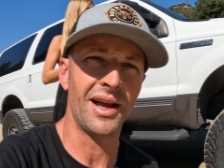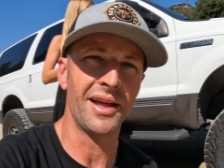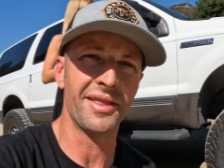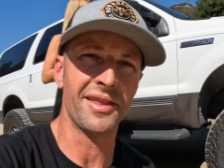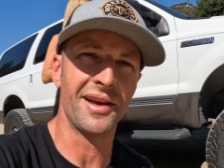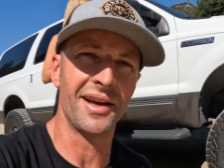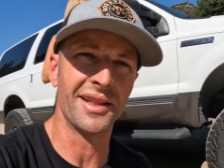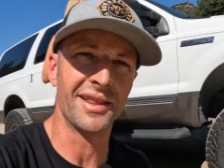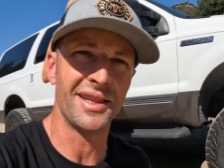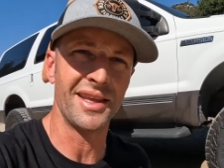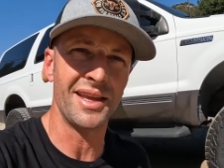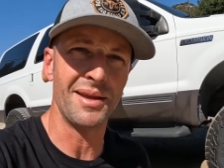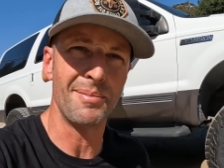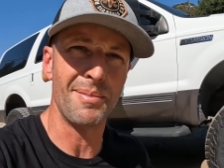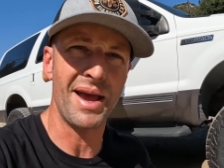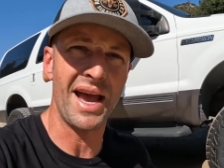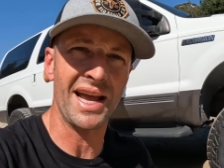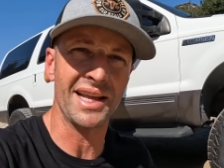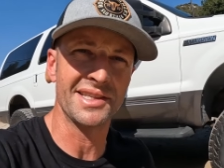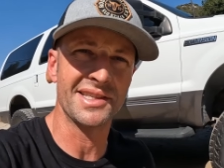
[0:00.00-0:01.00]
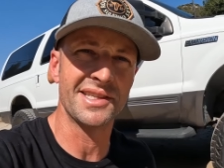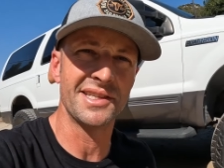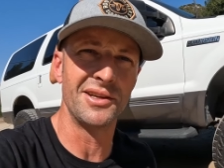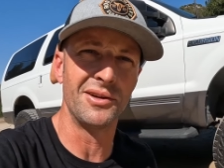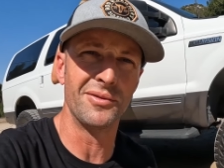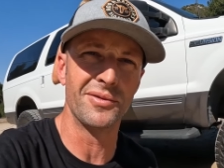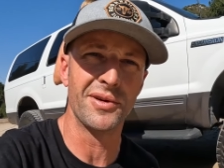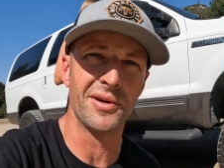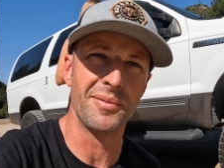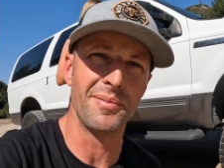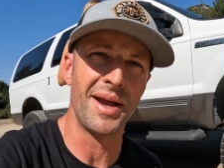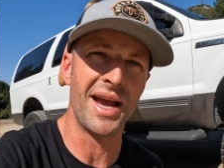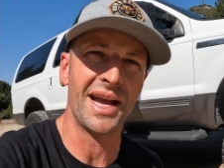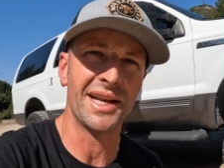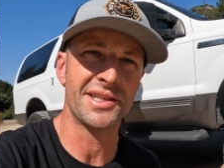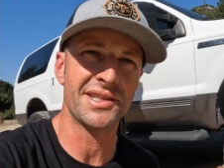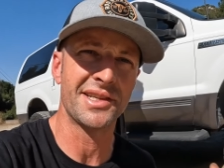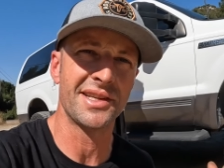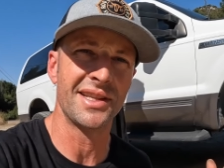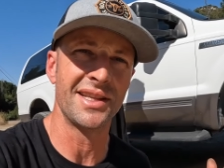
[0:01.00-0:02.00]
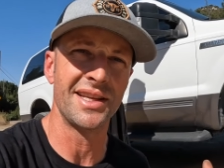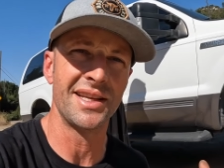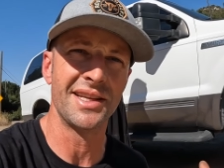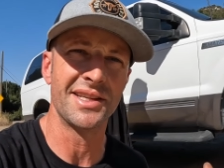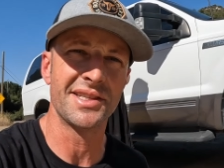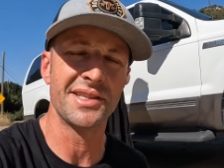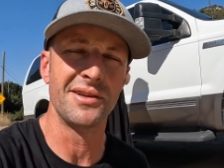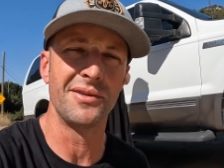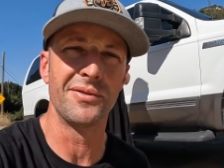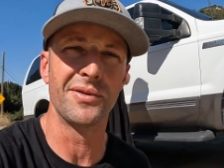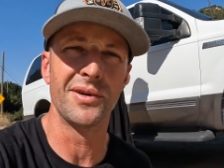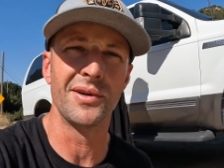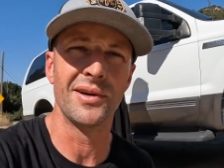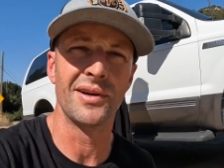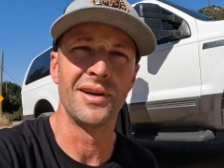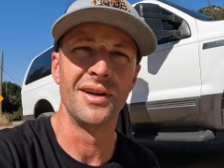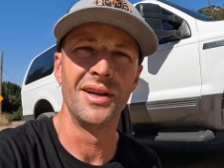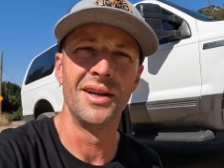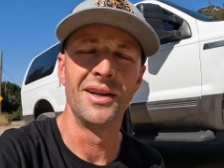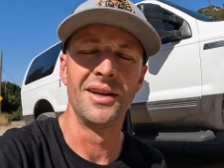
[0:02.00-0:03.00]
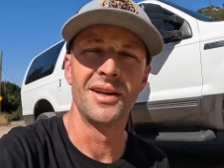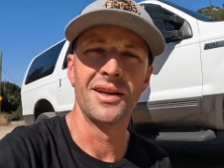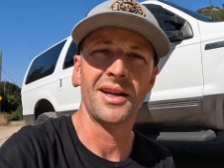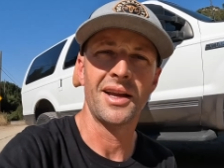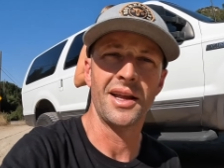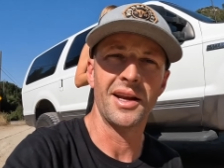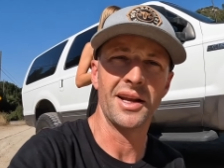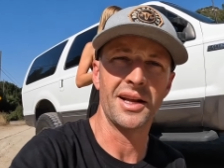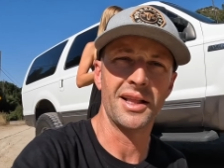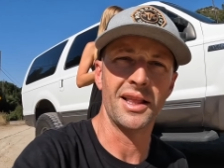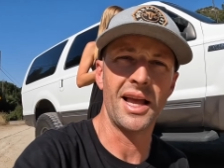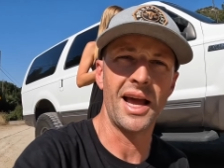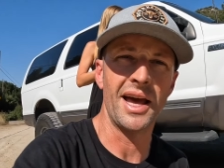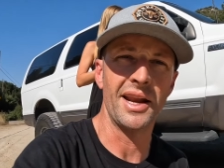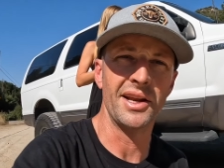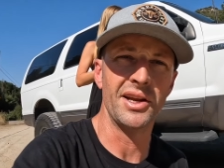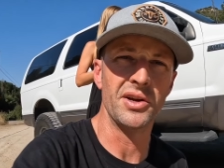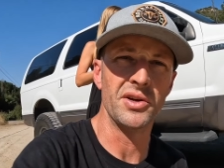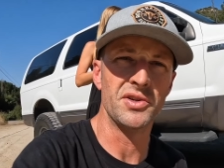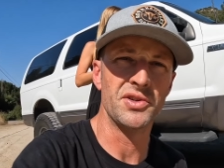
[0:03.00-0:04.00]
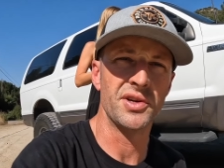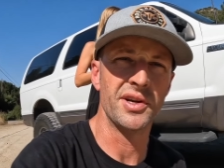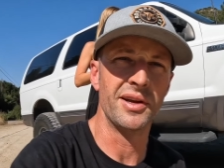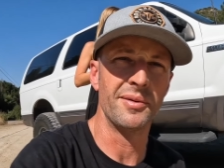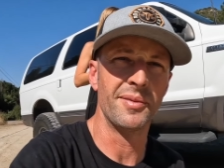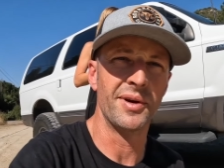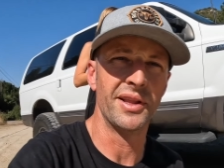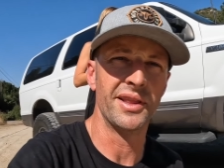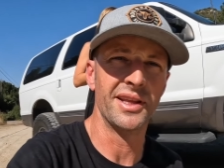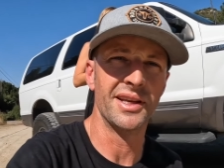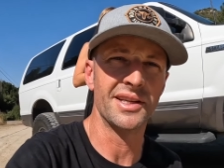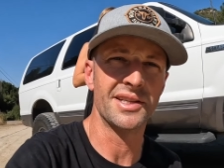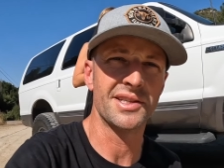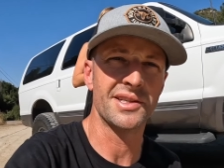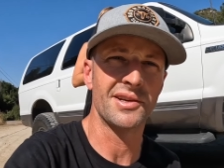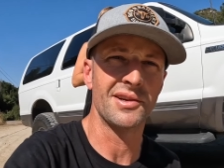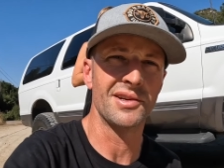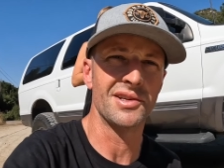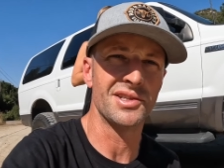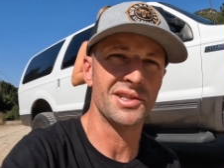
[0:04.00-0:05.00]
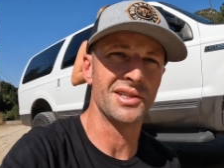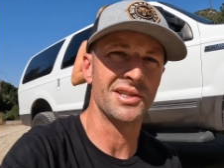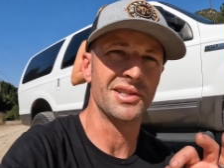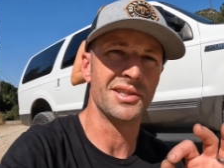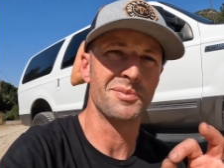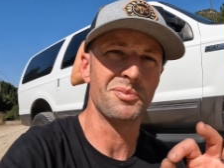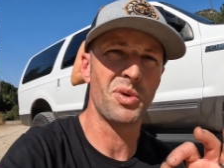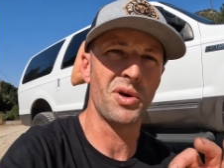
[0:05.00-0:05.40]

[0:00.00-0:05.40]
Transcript: I thought the matte silver matched the silver kind of cladding or trim on the excursion just